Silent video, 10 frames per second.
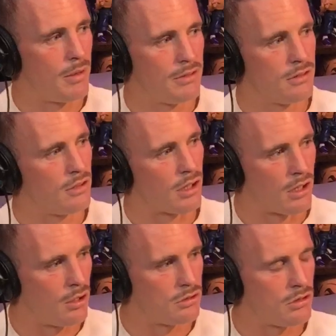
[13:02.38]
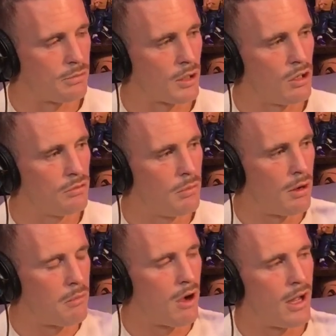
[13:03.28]
and listen to the coaches because my
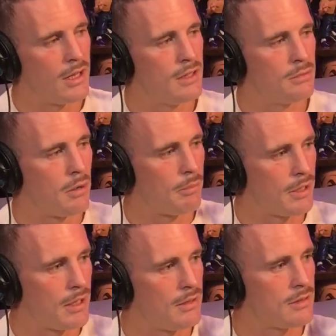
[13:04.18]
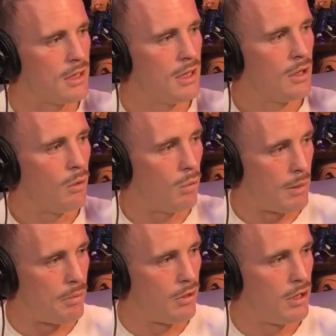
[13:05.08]
mind is my biggest
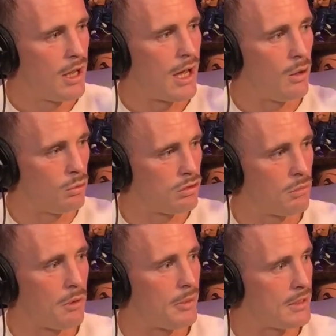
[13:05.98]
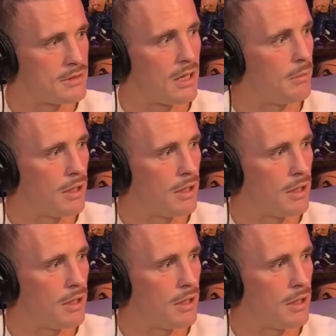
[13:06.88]
weapon and also my biggest enemy.